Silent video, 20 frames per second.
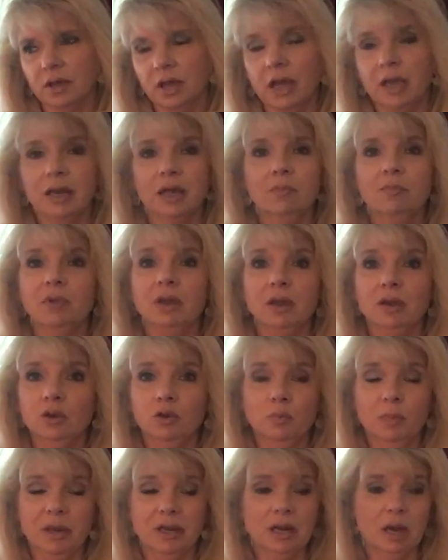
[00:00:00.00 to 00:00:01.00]

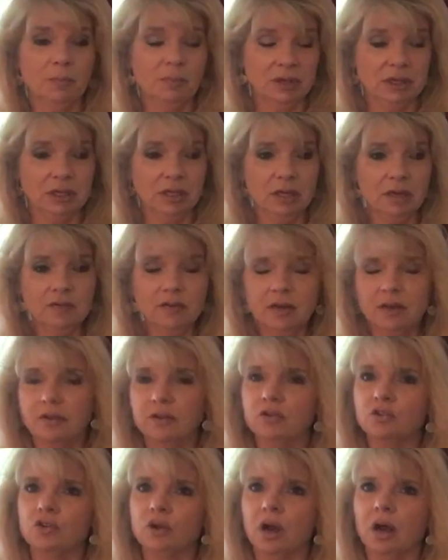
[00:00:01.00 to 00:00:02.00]
You may not be leaving
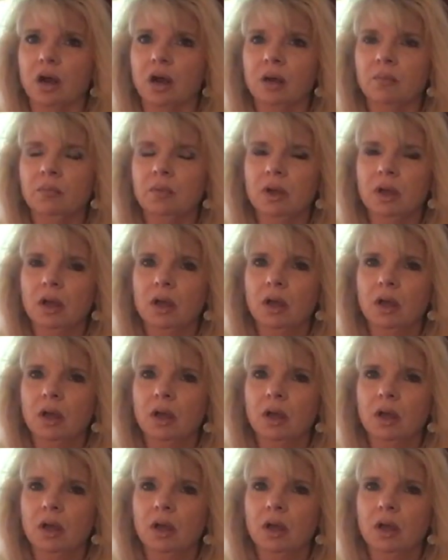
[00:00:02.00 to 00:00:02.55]
the job.